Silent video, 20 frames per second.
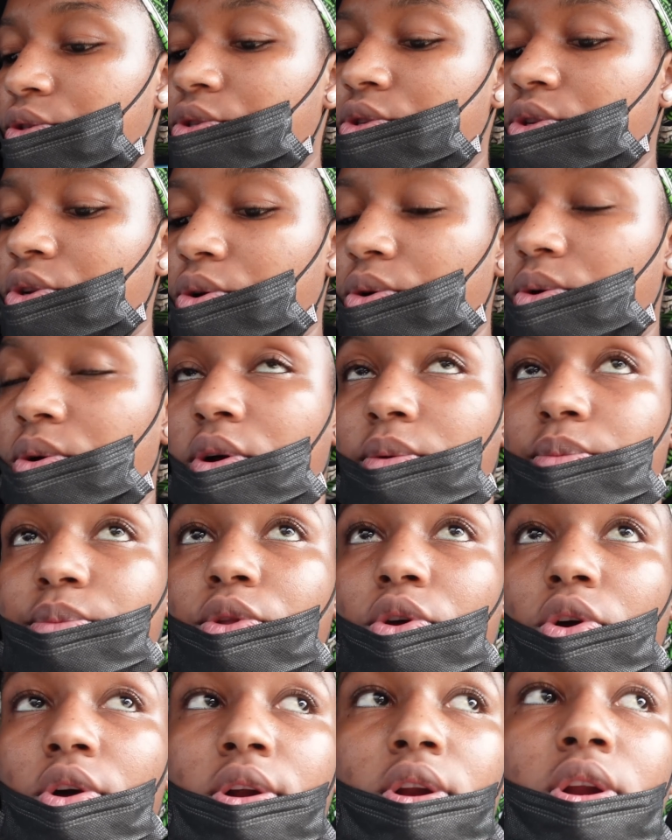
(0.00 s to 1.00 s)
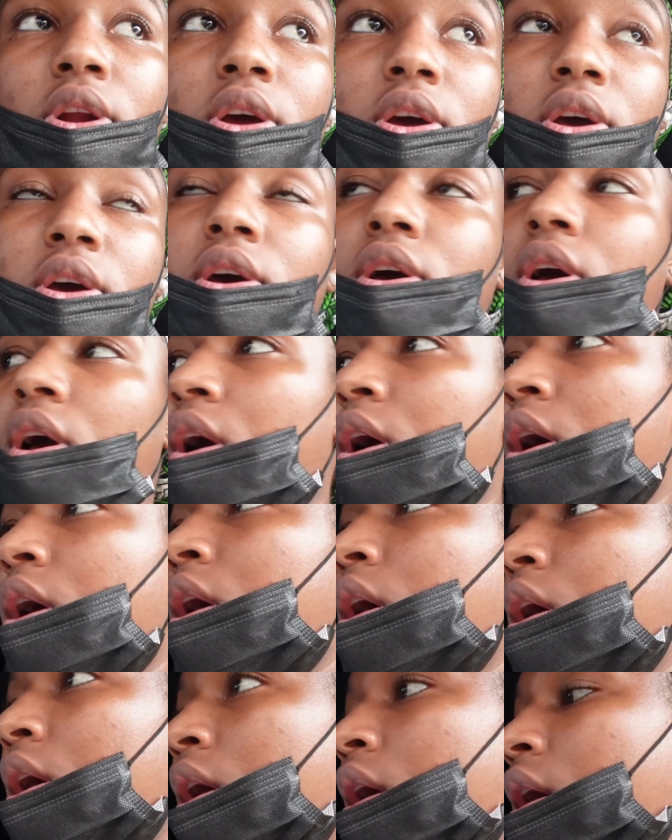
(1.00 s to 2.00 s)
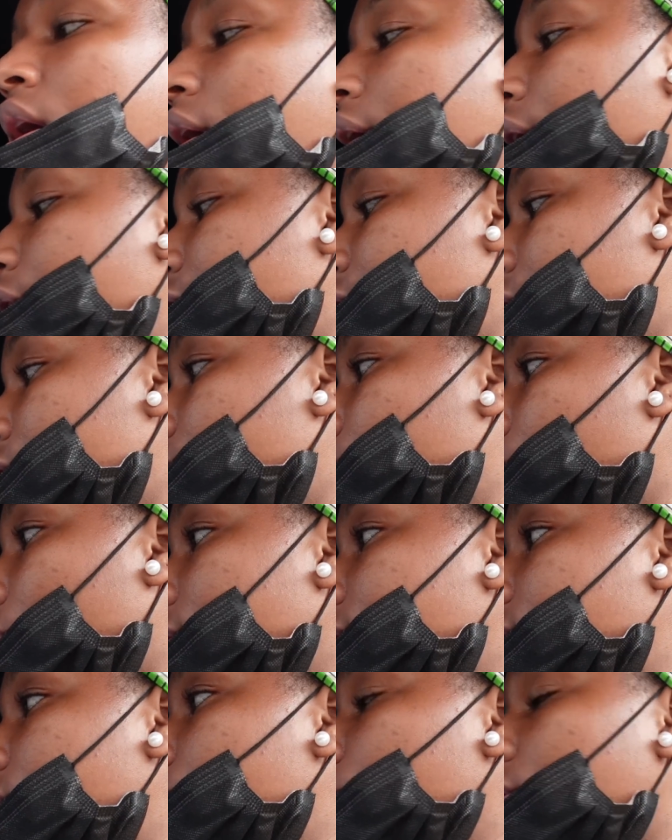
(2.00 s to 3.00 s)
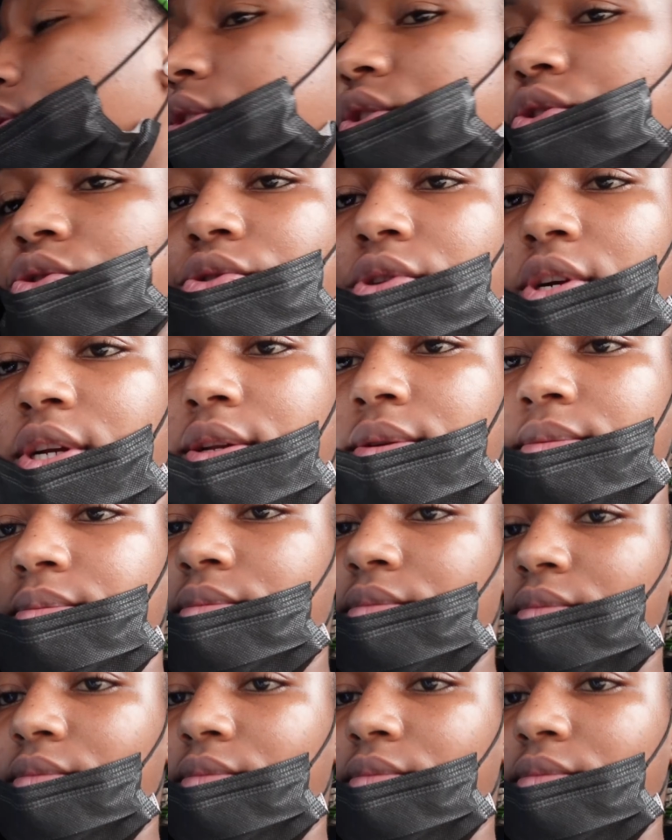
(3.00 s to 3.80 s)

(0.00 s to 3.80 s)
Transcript: So I'm done. I just bought sunscreen.